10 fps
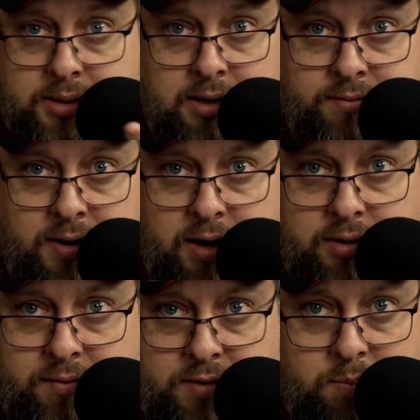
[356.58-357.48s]
That's not fair.
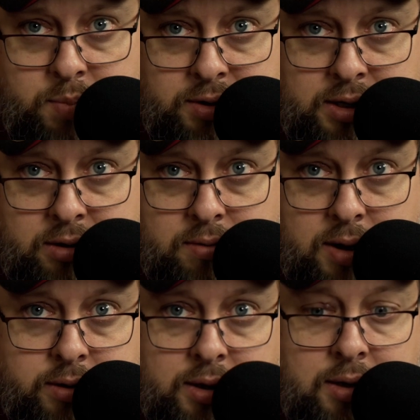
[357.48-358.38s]
They built it
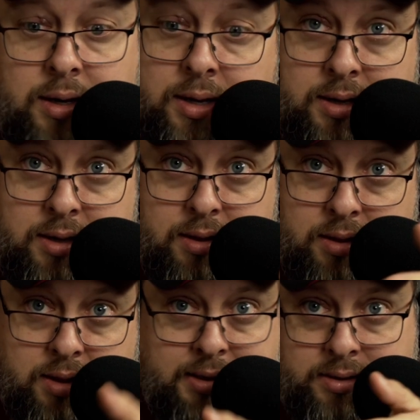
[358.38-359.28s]
incorrectly.
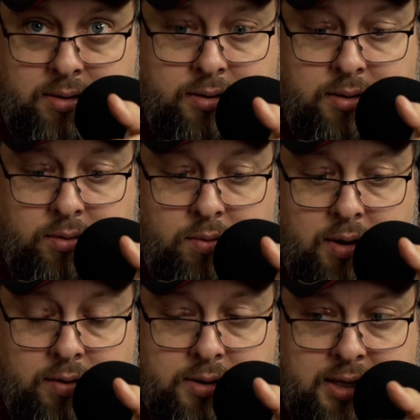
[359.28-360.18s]
That's on
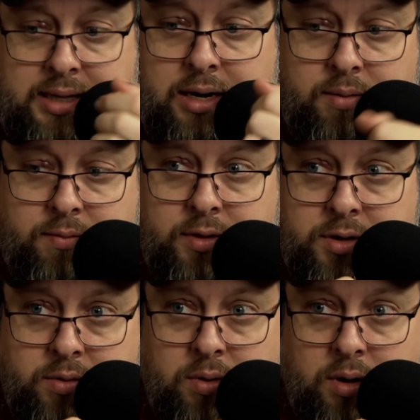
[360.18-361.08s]
whoever set that up for the
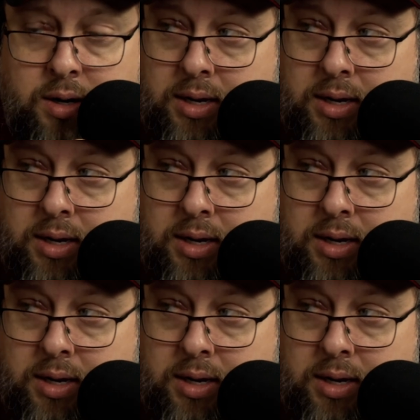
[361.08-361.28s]
tour.